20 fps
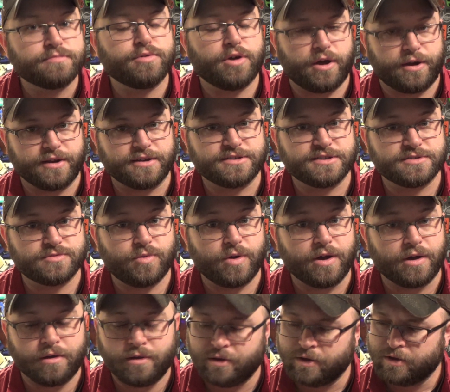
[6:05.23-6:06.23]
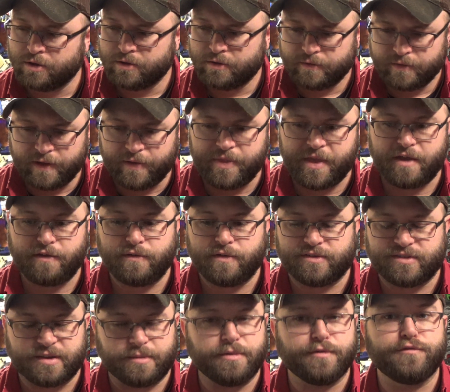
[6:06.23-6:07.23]
products as well, and
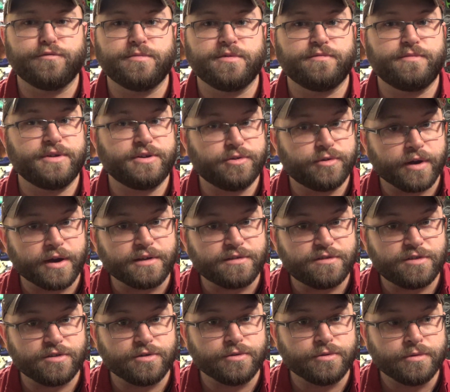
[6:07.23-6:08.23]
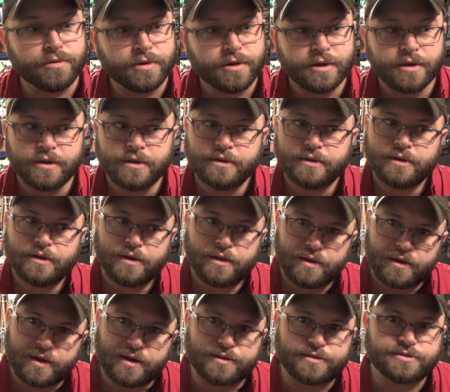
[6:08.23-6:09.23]
some of them have been great too.
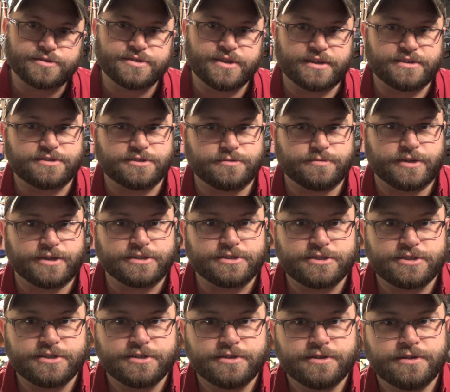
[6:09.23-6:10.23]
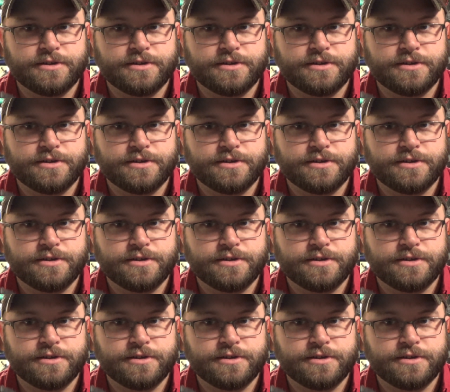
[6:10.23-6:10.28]
Others not so much.